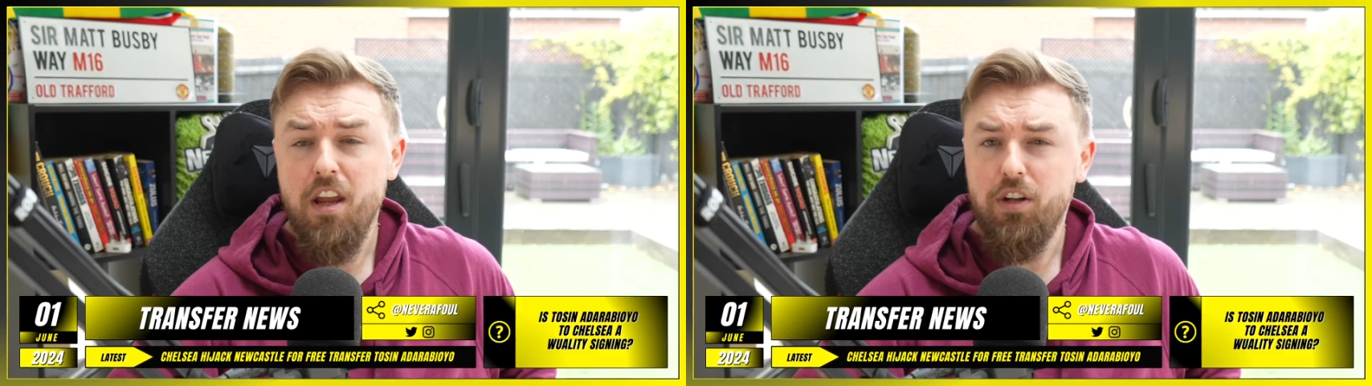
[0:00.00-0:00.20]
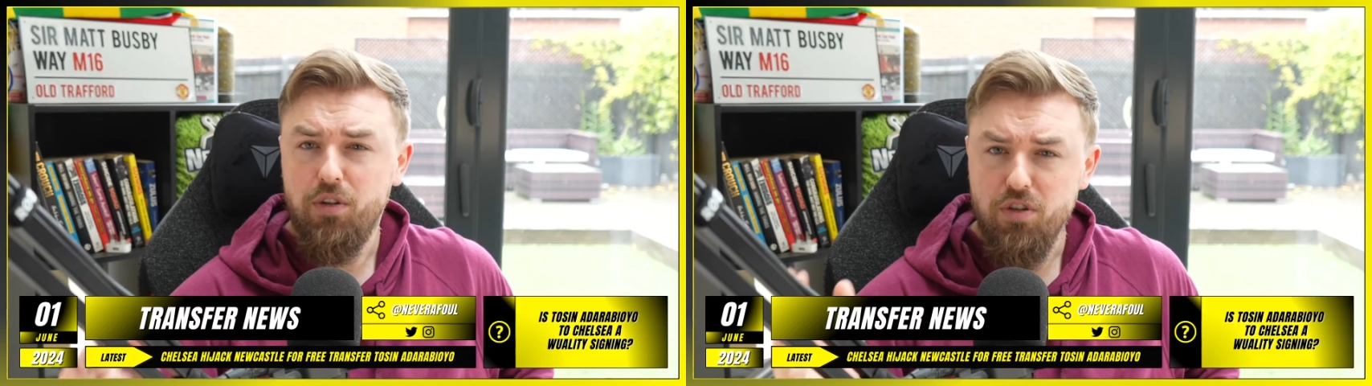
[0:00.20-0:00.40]

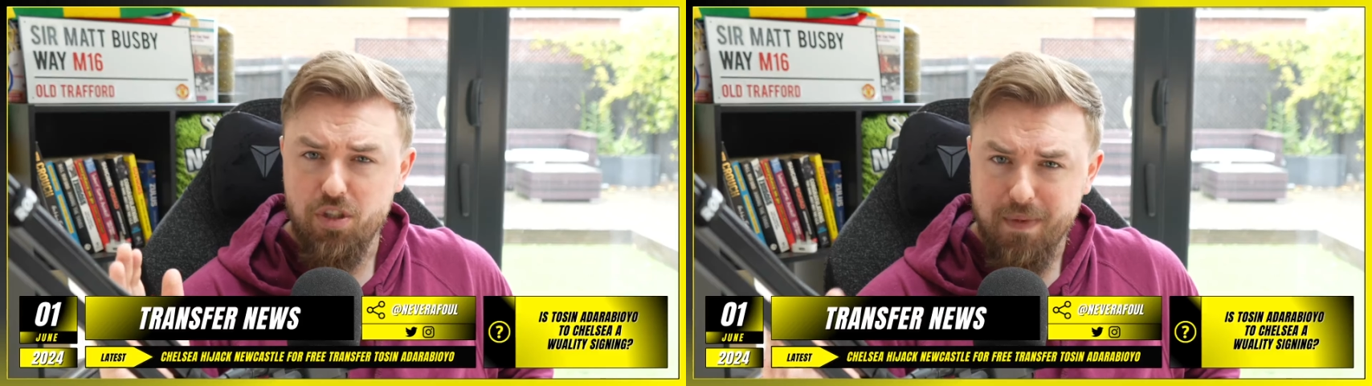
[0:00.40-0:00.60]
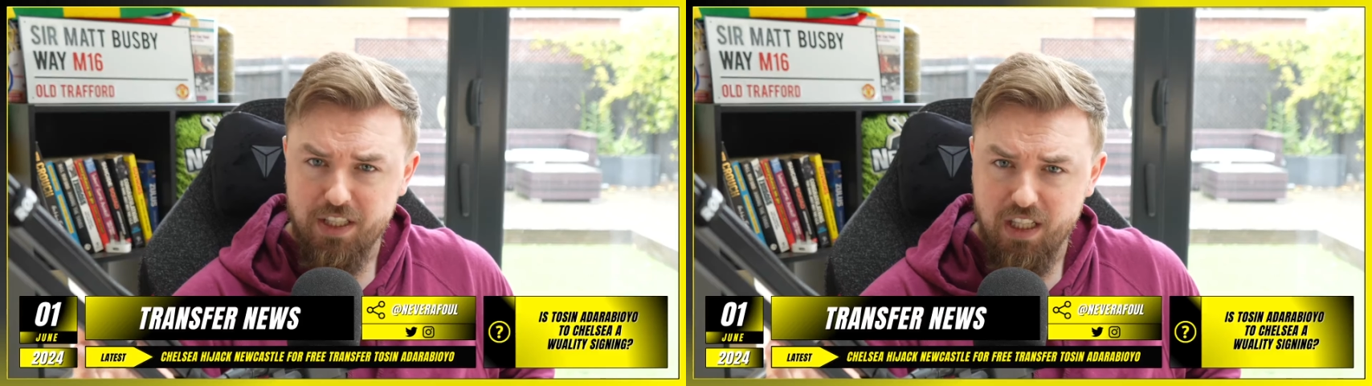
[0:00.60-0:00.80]
do
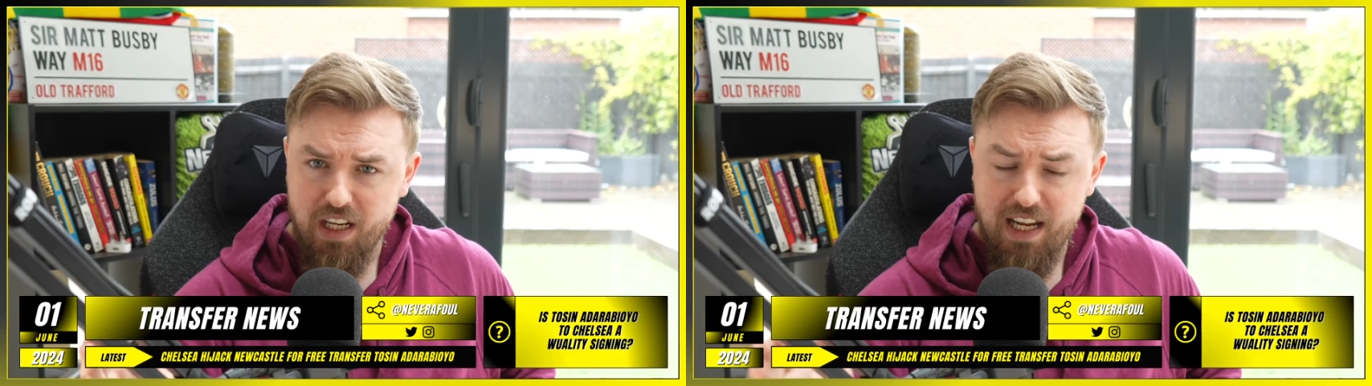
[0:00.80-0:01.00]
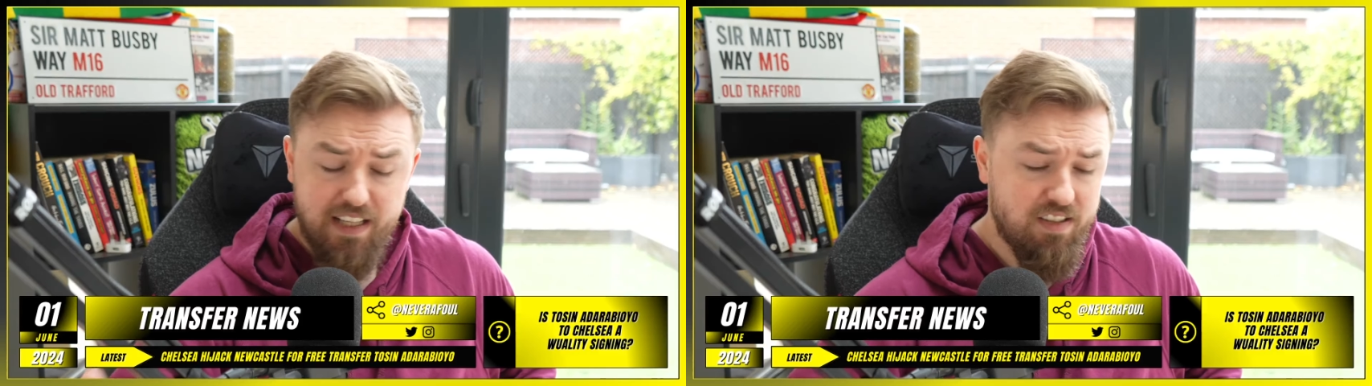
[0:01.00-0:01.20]
smash the
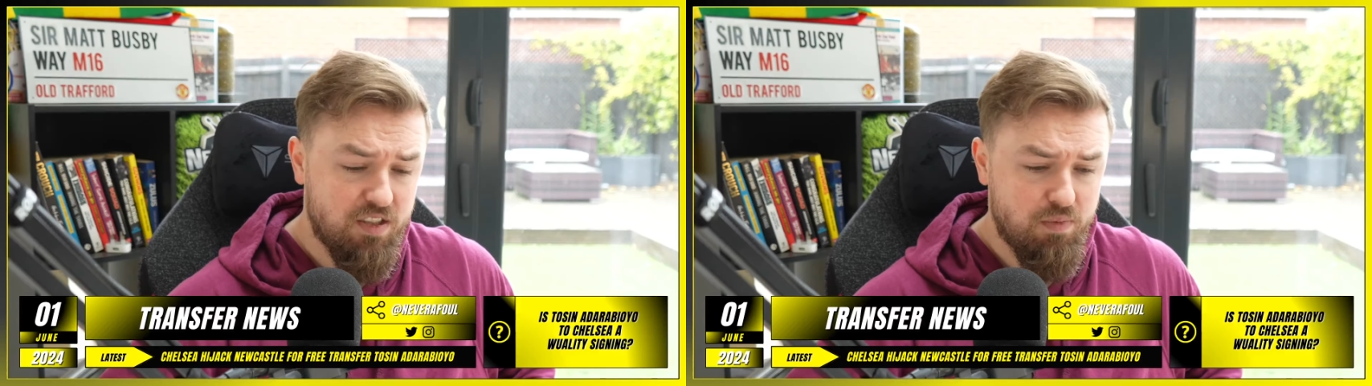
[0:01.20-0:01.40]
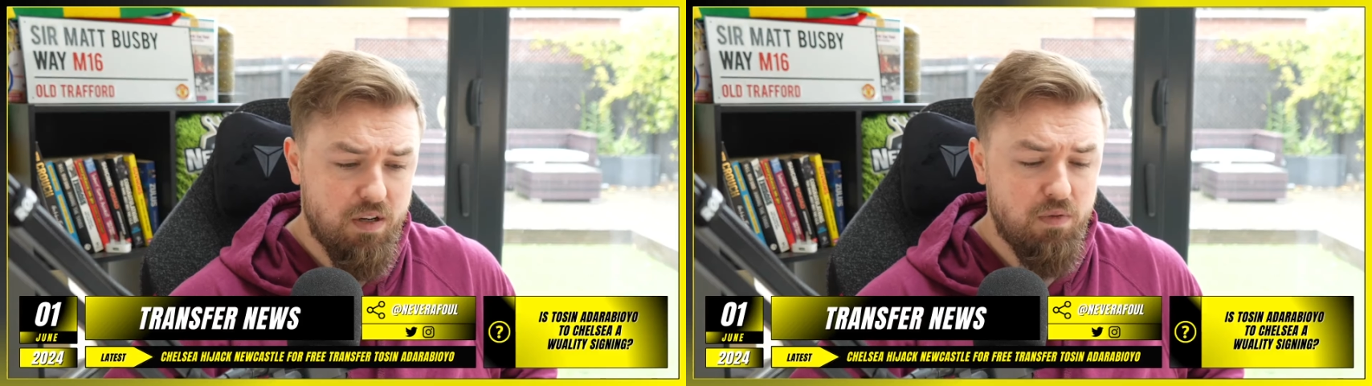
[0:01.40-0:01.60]
likes
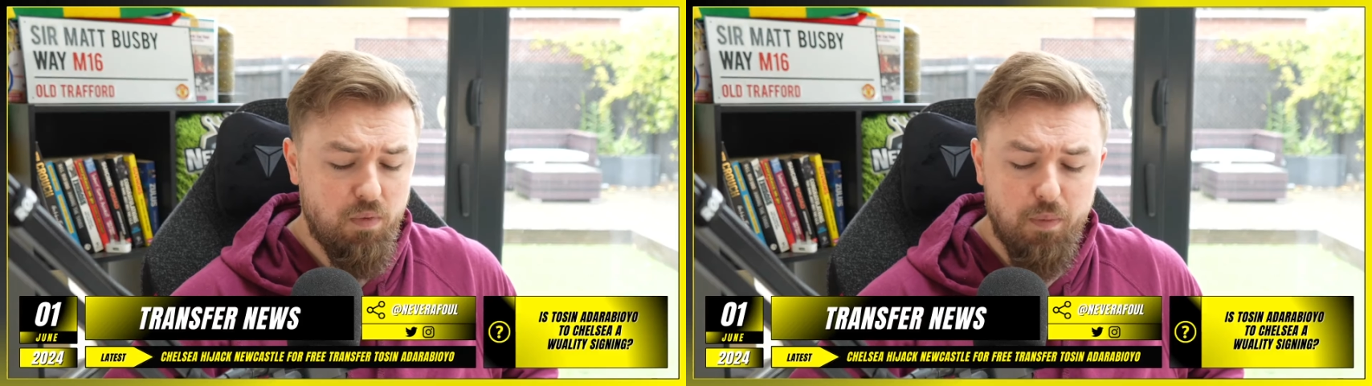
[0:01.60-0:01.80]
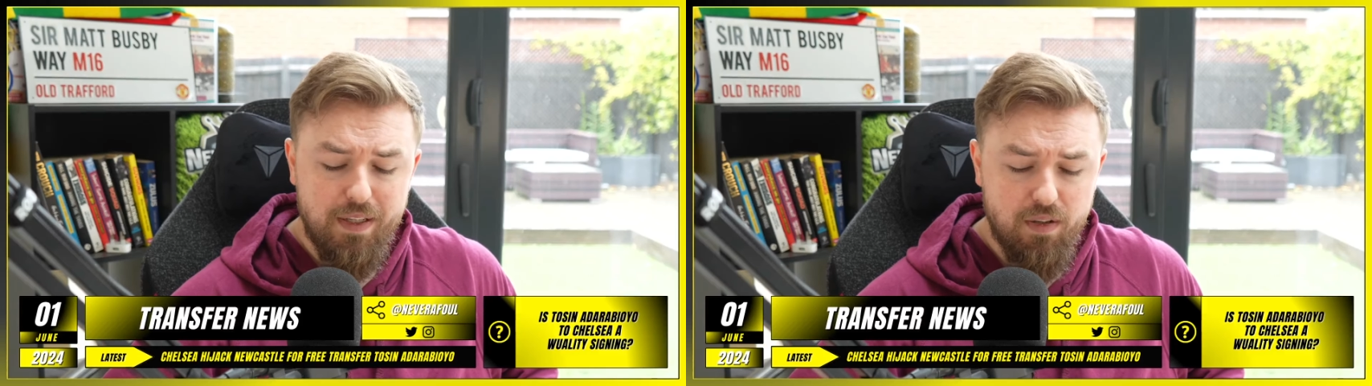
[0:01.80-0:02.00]
as well.
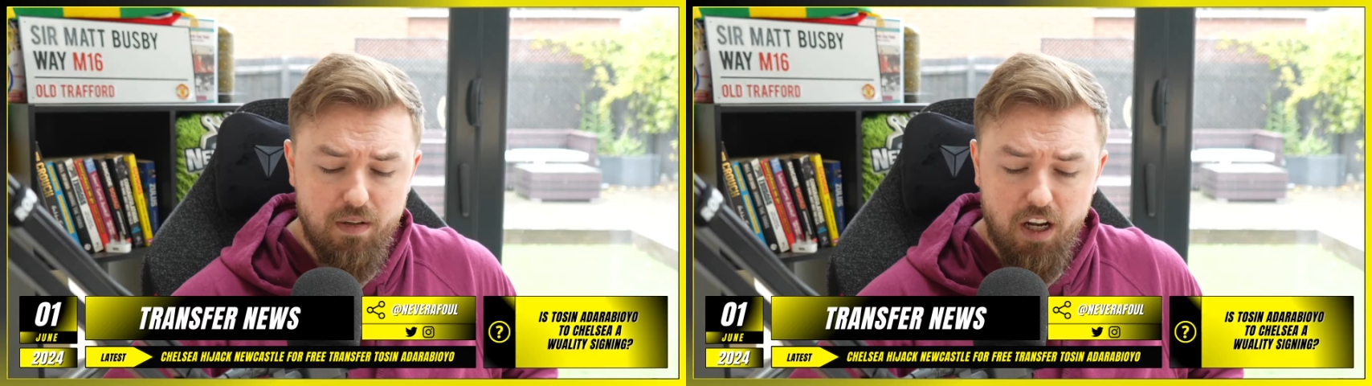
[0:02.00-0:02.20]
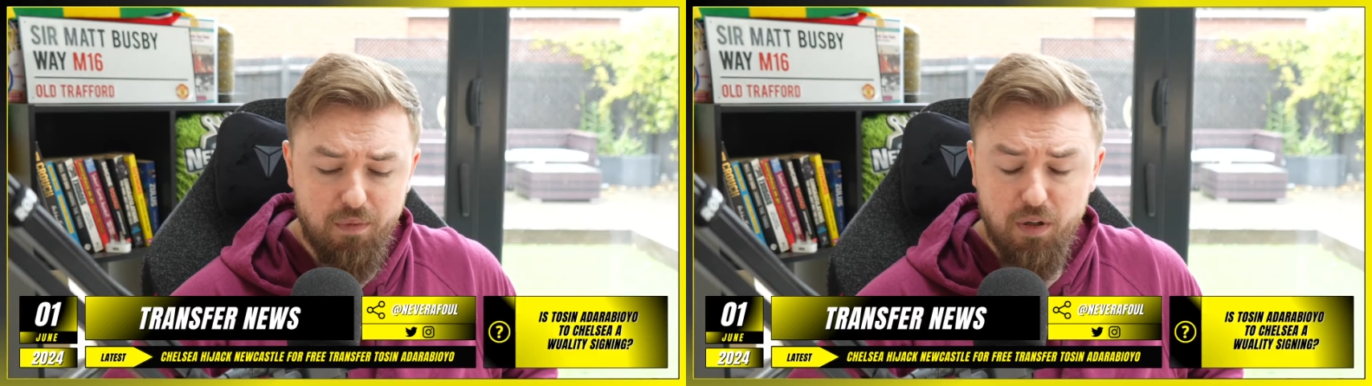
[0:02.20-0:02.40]
We'll be
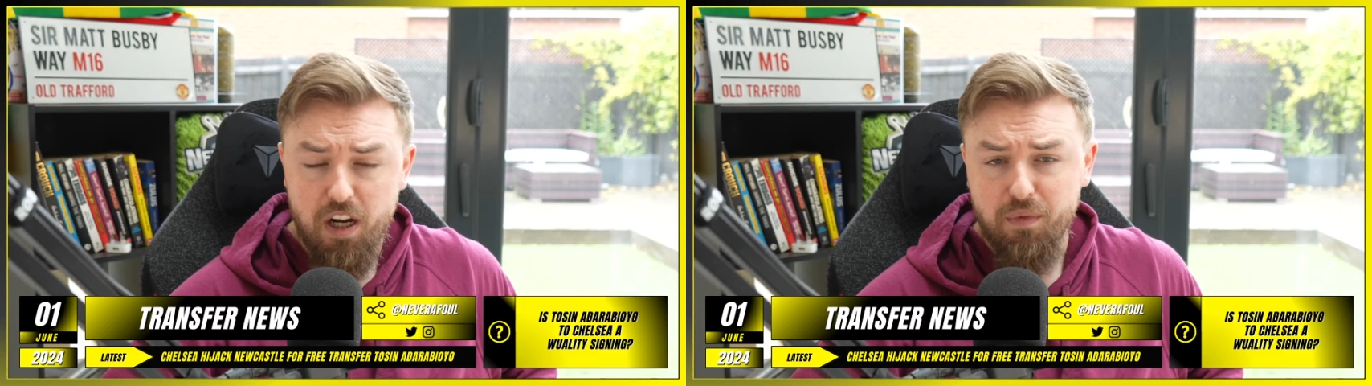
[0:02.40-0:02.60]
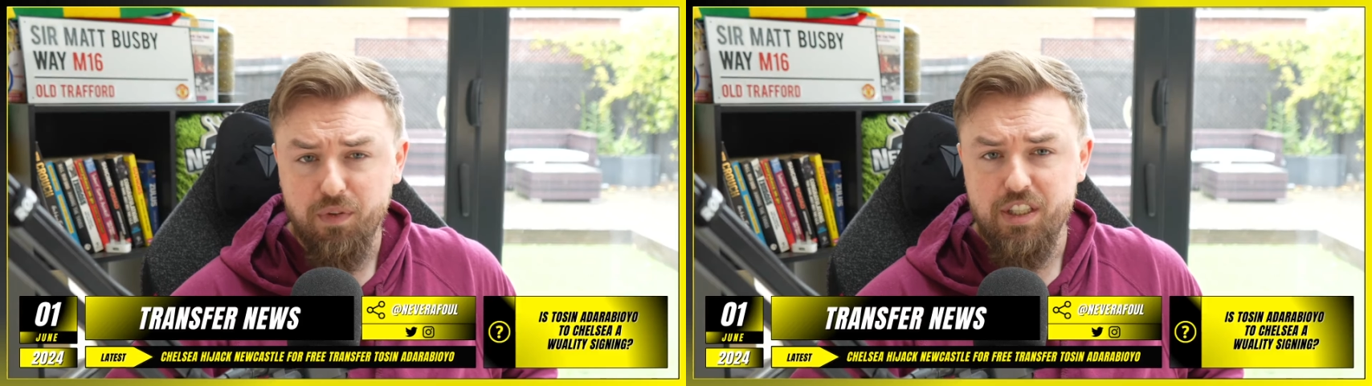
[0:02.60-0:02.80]
doing other
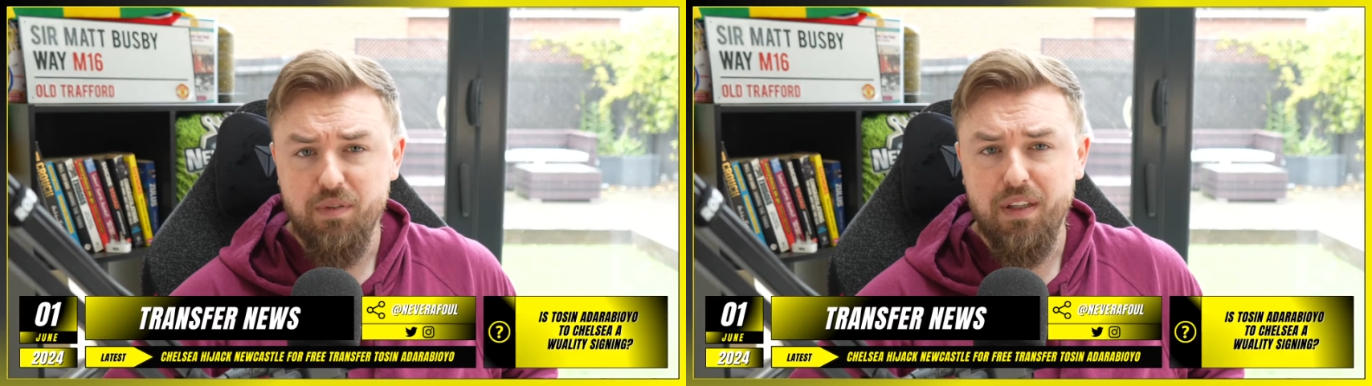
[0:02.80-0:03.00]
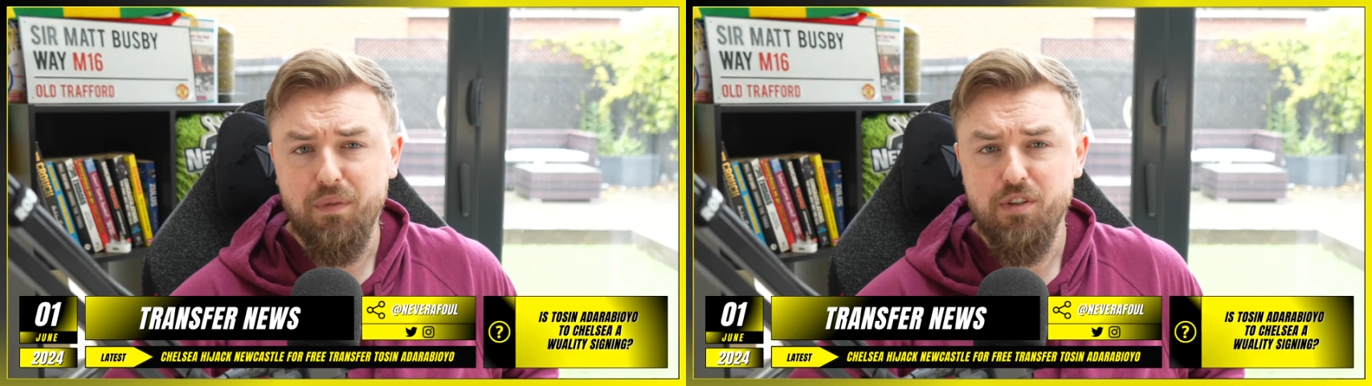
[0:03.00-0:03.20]
coverage
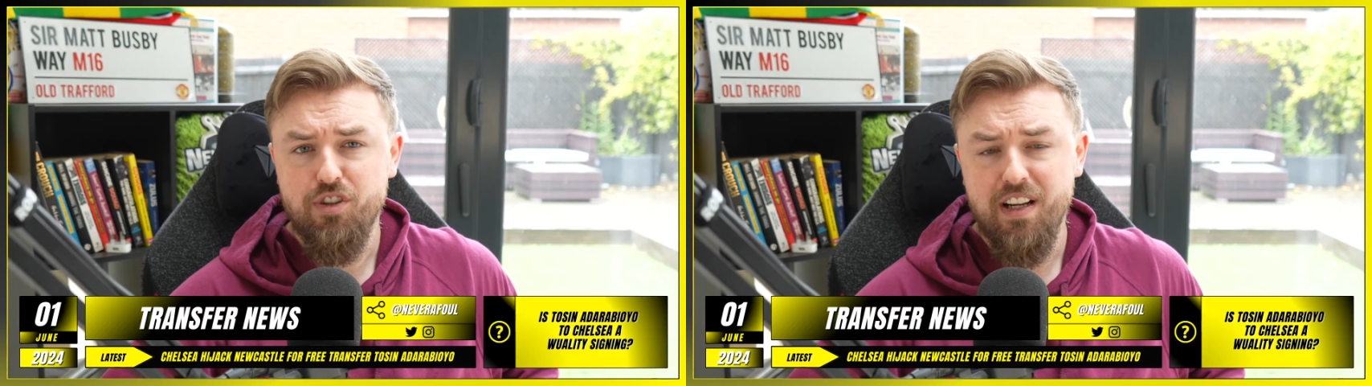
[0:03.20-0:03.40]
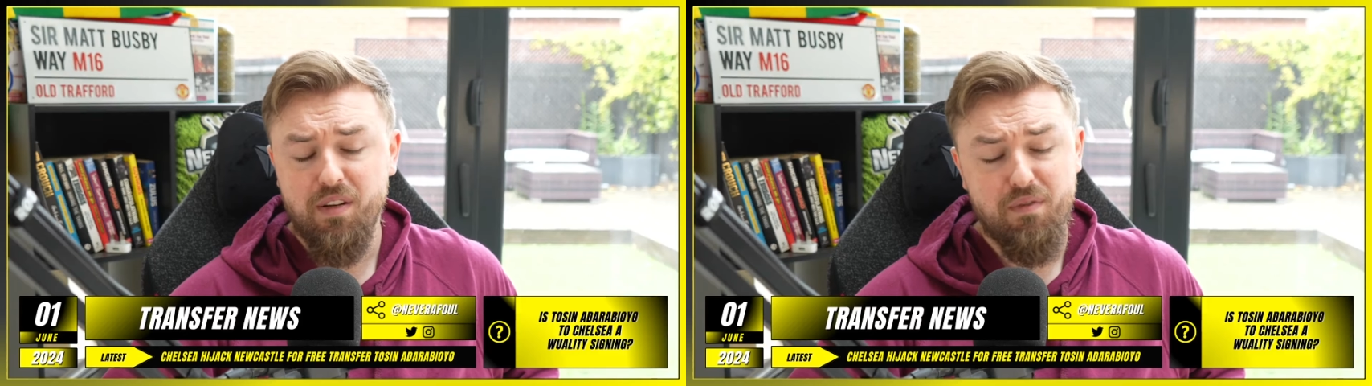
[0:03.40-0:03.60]
of different
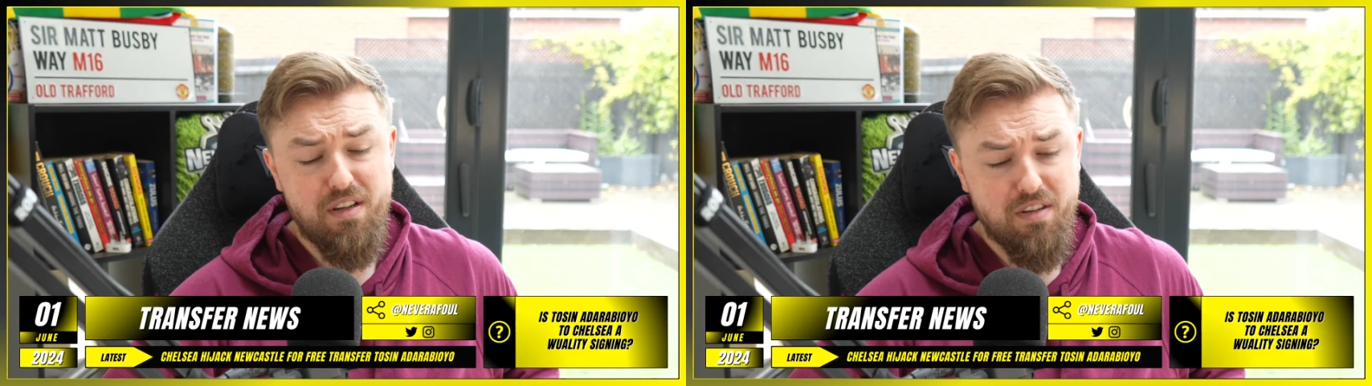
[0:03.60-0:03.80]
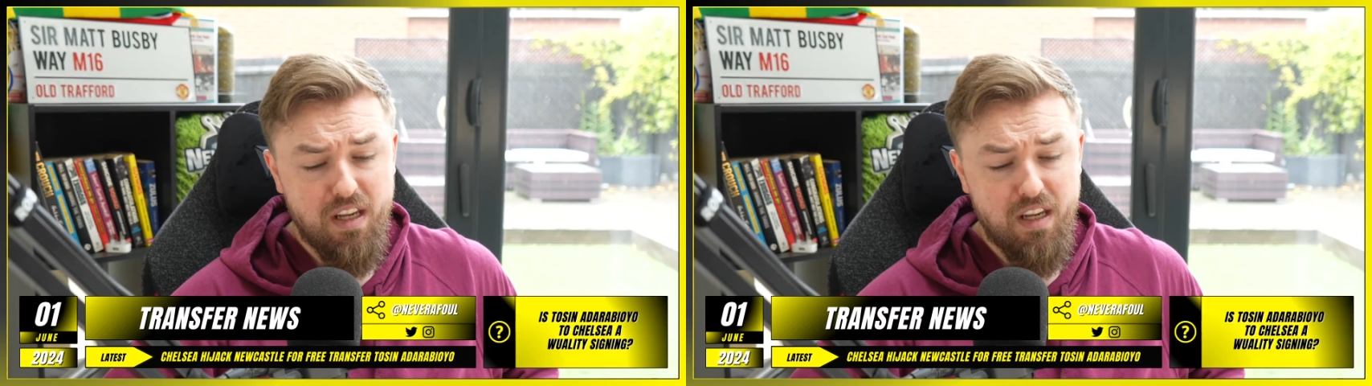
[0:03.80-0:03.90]
transfers.